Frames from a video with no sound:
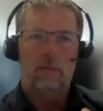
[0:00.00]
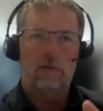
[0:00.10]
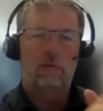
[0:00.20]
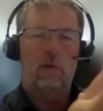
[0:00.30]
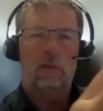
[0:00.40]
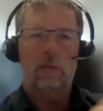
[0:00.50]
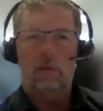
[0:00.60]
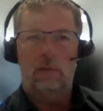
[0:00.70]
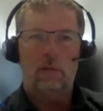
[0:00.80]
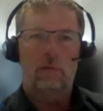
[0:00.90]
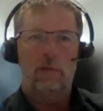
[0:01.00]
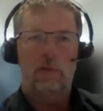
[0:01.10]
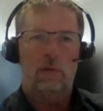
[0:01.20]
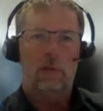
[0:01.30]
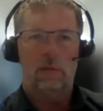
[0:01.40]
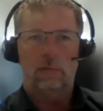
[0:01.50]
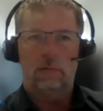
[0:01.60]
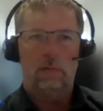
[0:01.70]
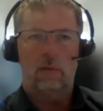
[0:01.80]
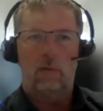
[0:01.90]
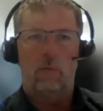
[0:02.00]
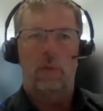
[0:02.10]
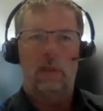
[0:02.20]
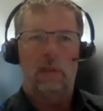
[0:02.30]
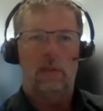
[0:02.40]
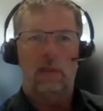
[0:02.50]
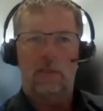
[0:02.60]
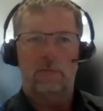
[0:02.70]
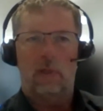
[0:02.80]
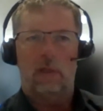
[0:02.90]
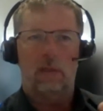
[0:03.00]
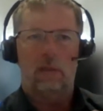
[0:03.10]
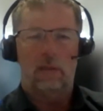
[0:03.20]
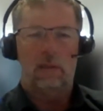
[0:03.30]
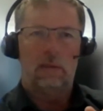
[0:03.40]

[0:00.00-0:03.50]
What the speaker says: which do not talk to each other completely transparently.